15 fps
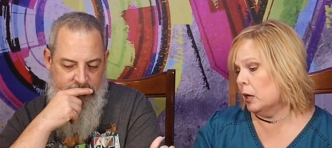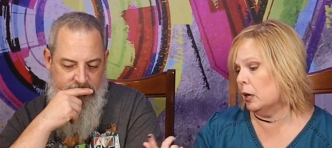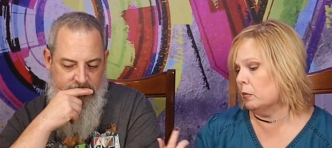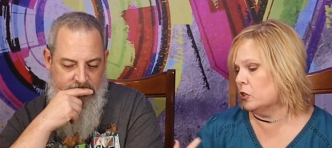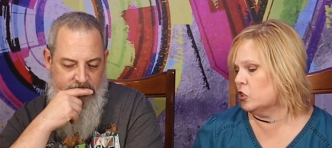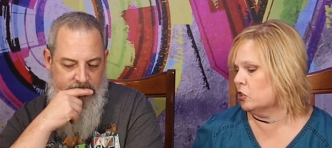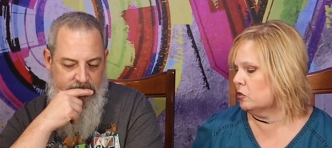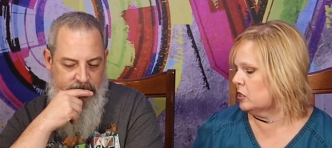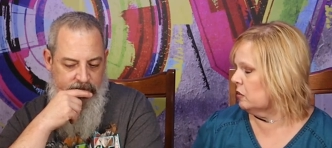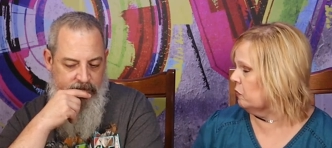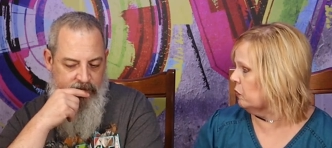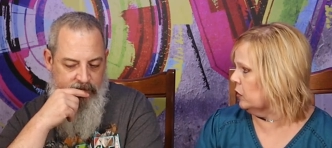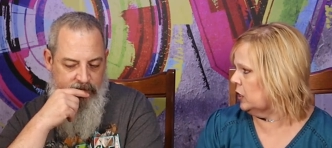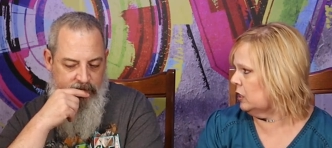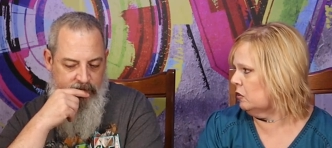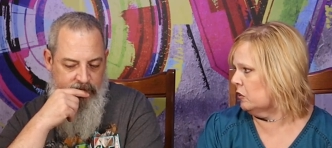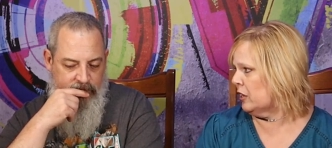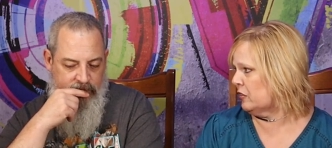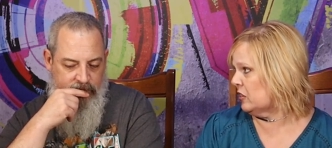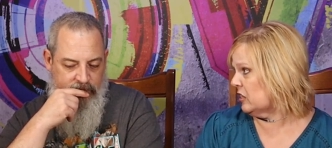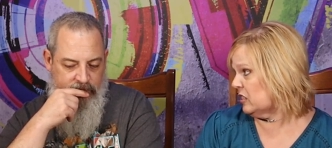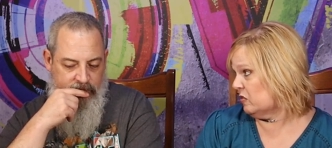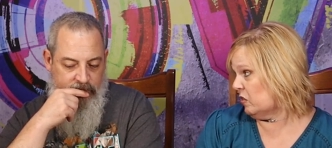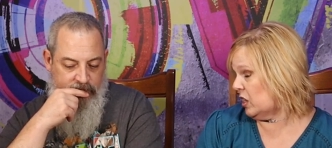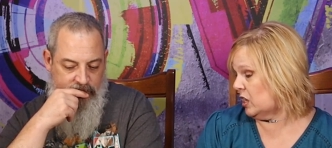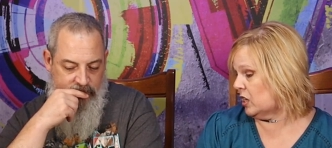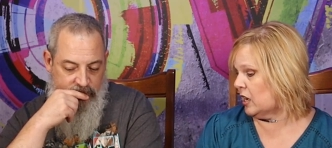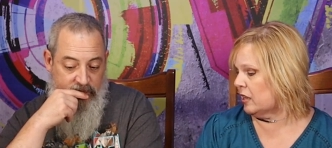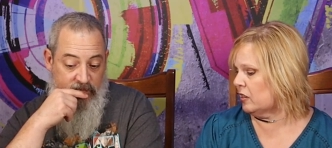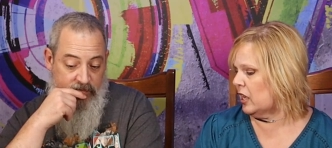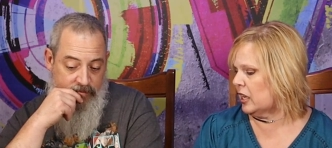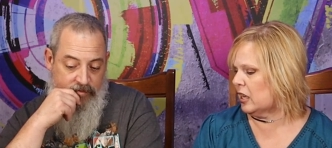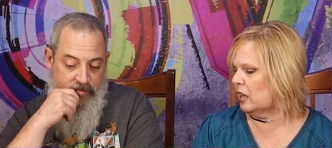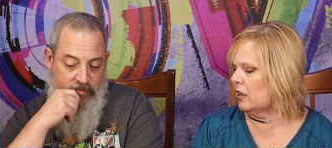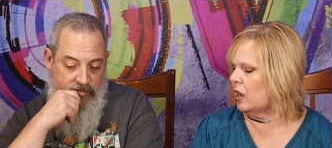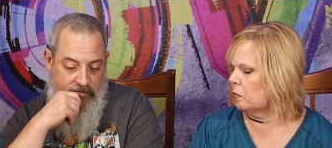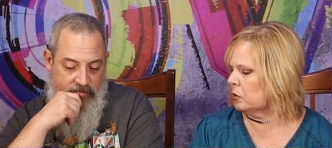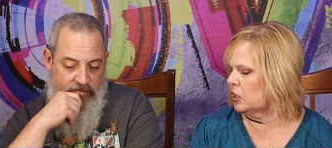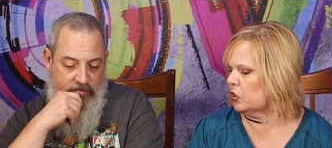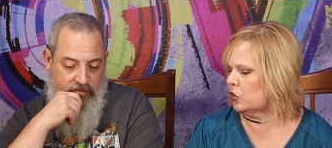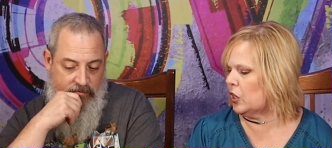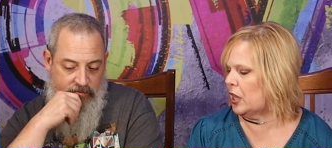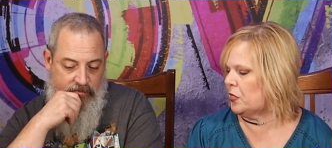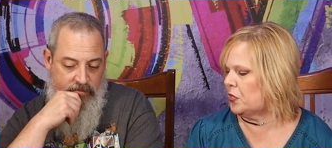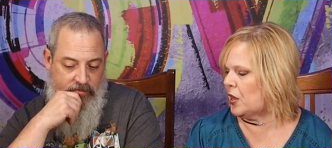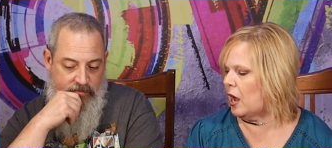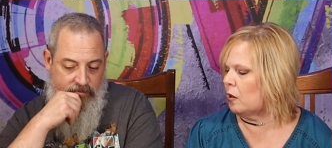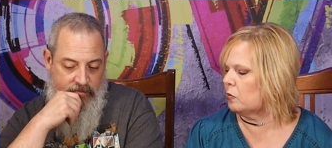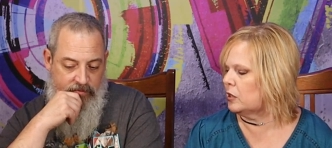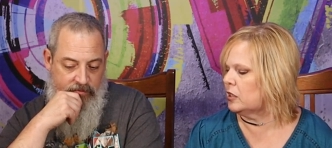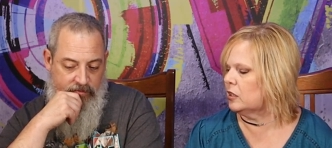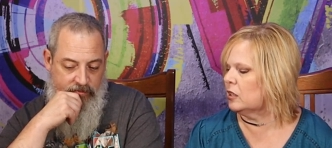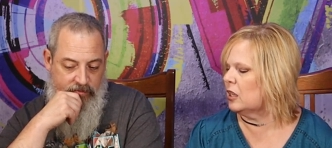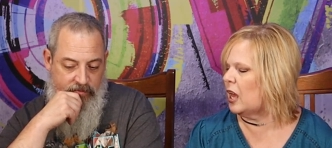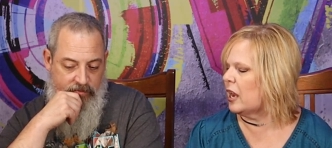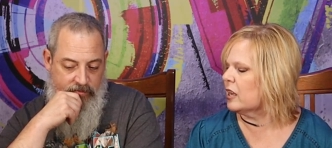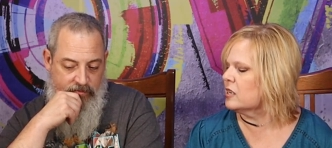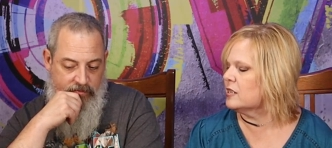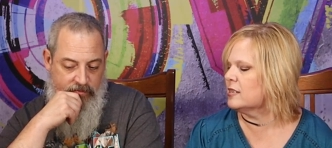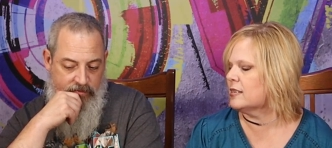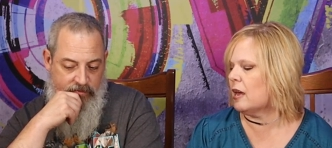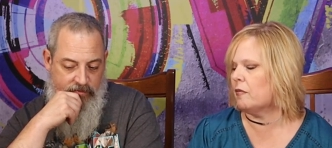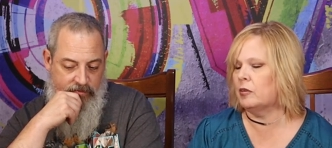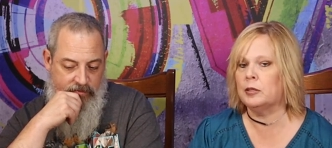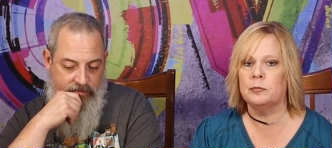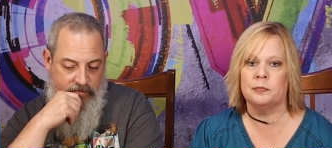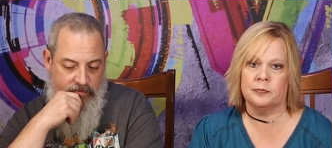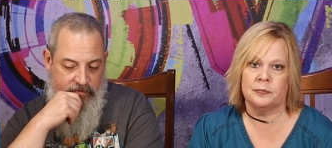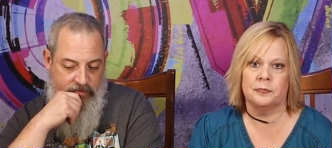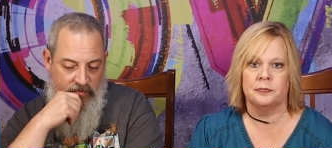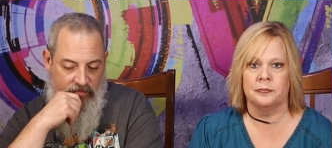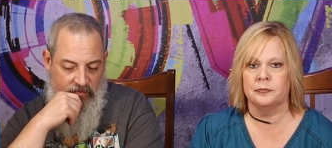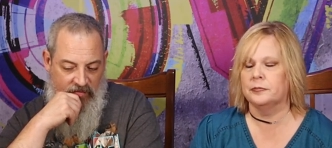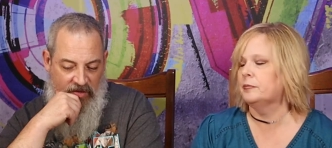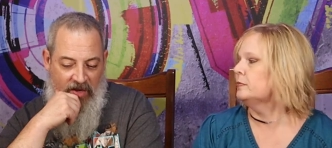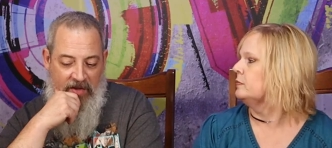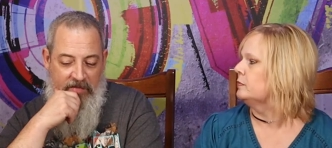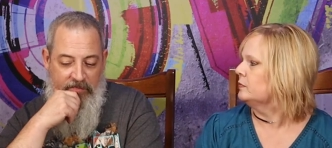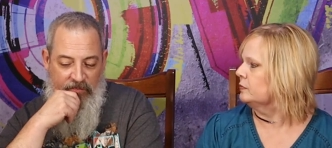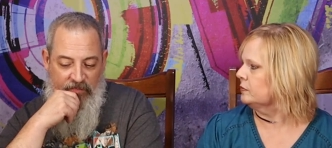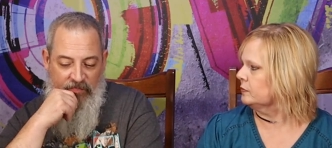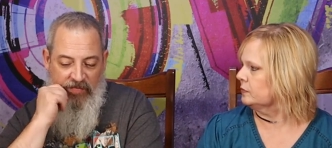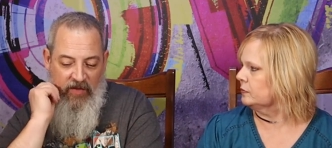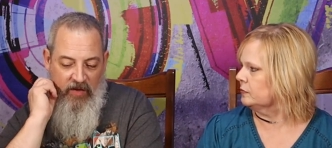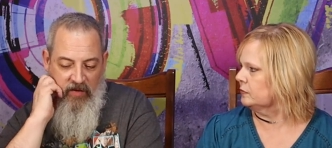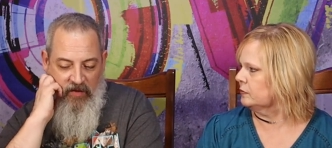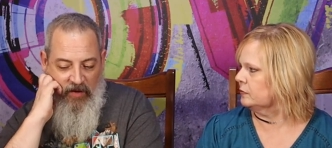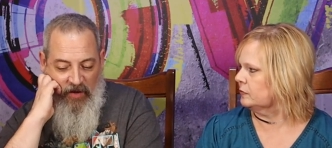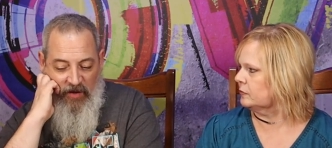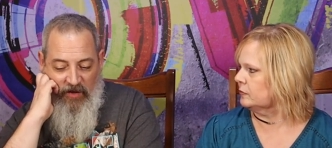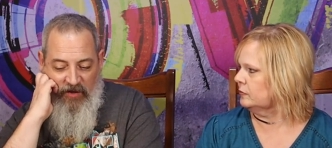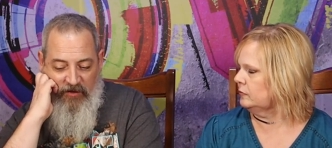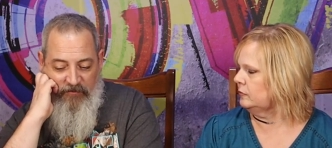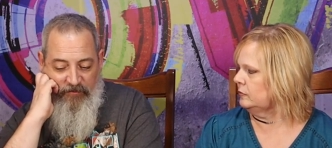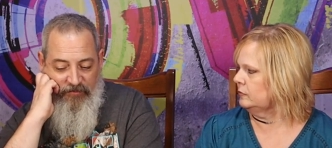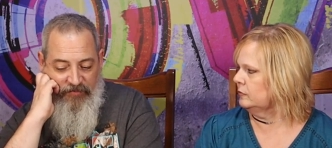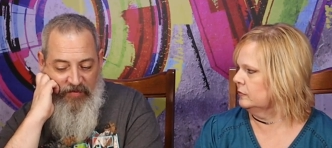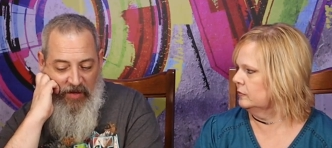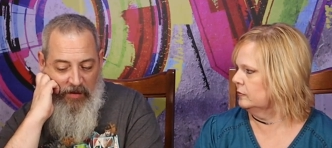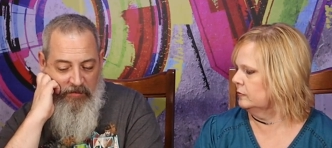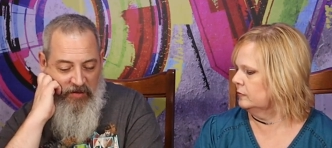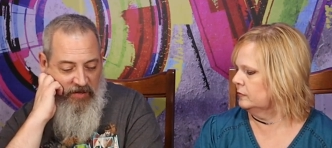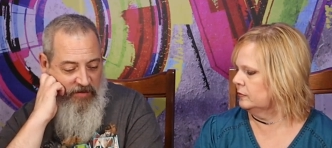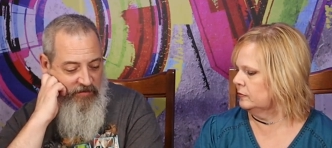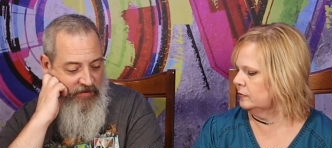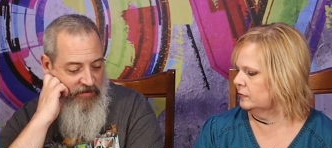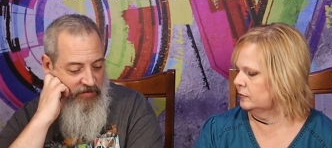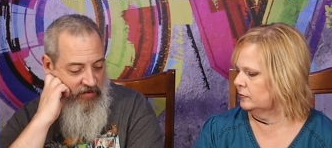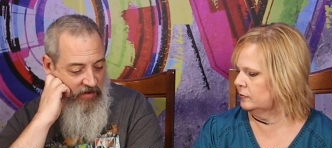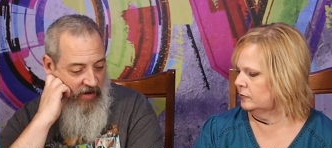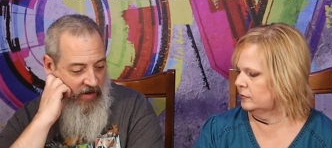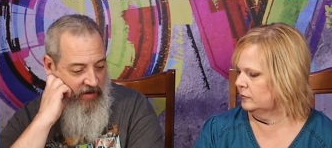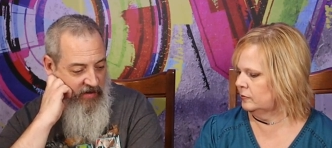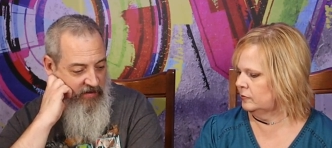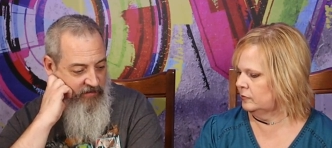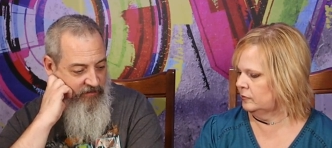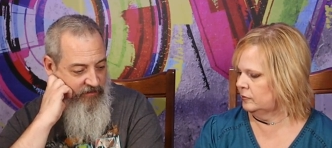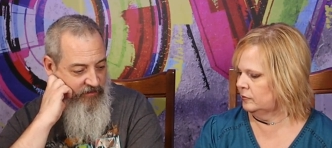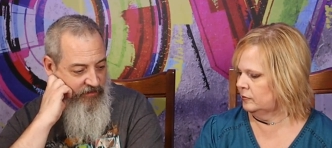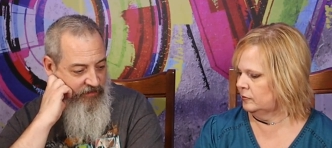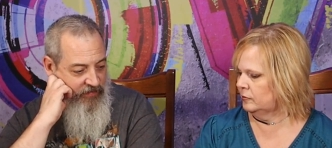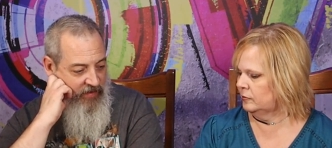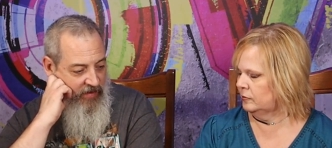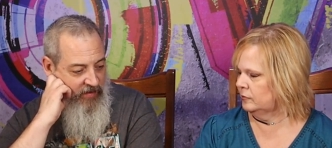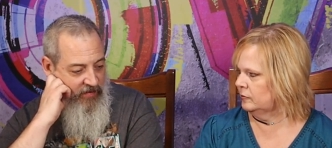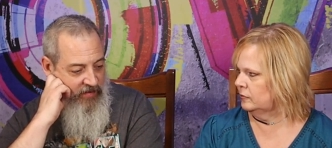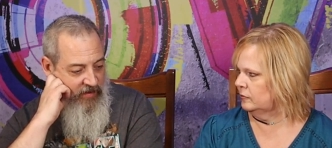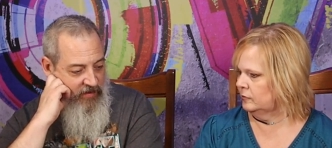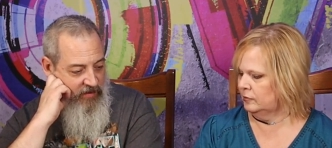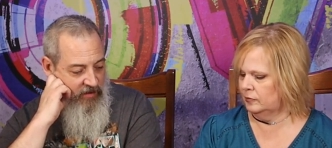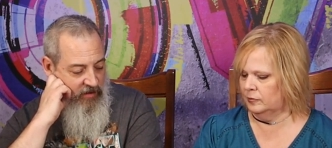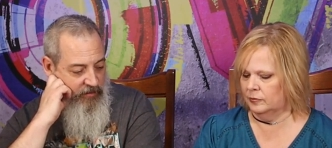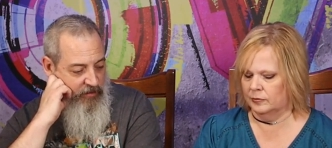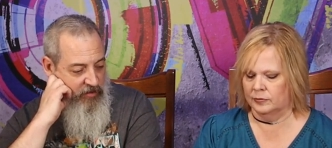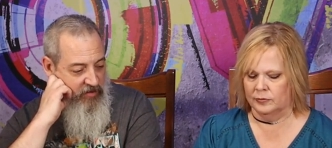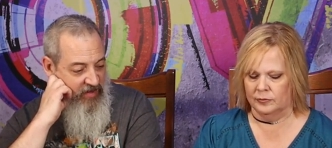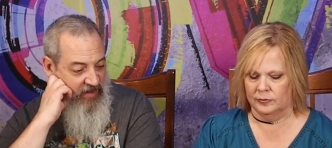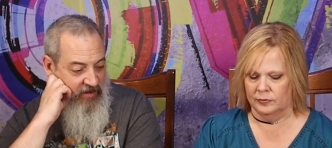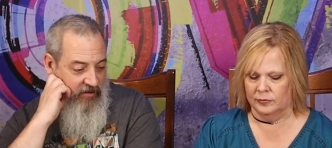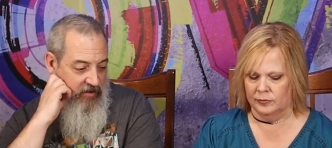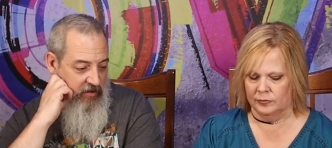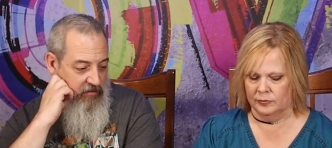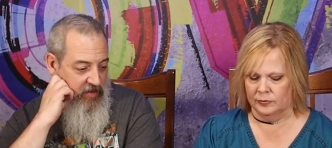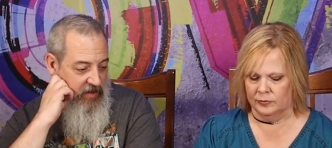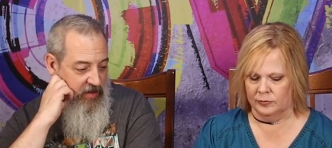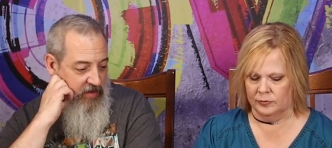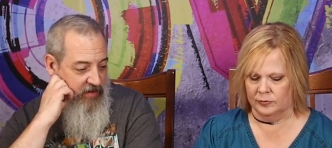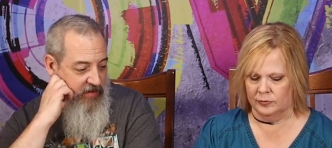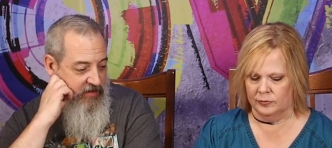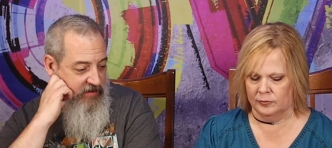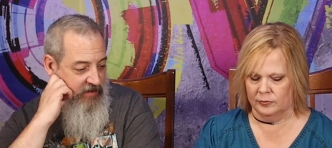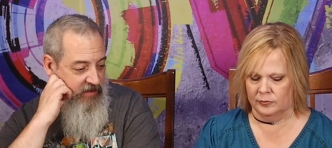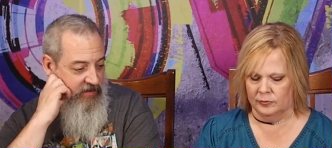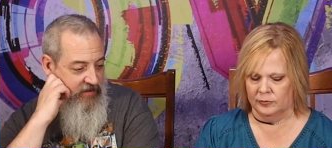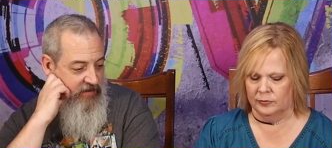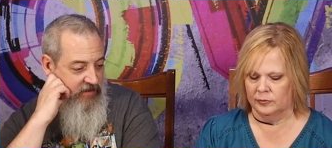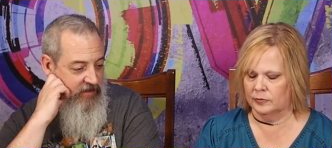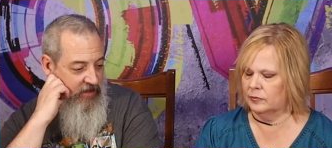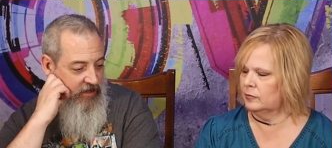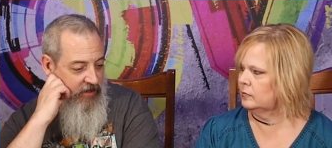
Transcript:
Speaker 1: but I would choose it for you and I think it's fine and I like it. I'm going to rate that one like a 7.
Speaker 2: Okay. Um, I'm going to give this an 8. The Tillamook, I agree with you on my 6.